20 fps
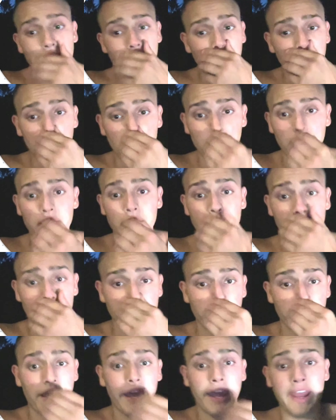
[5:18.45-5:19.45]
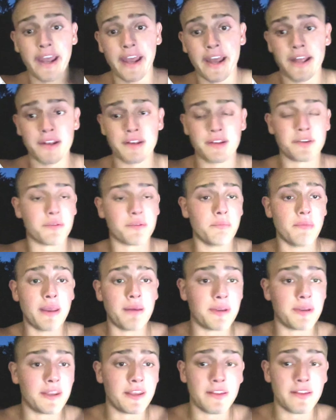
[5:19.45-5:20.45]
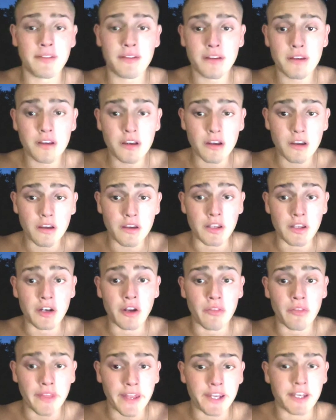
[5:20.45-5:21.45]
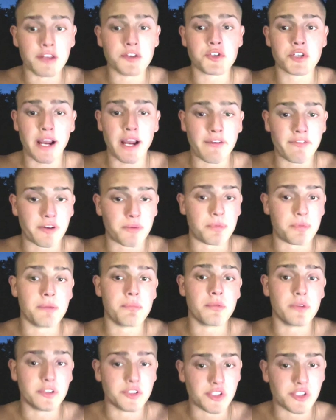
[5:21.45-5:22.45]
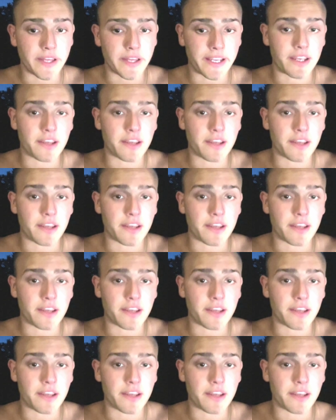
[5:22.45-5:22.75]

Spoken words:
And maybe, then you traffic people into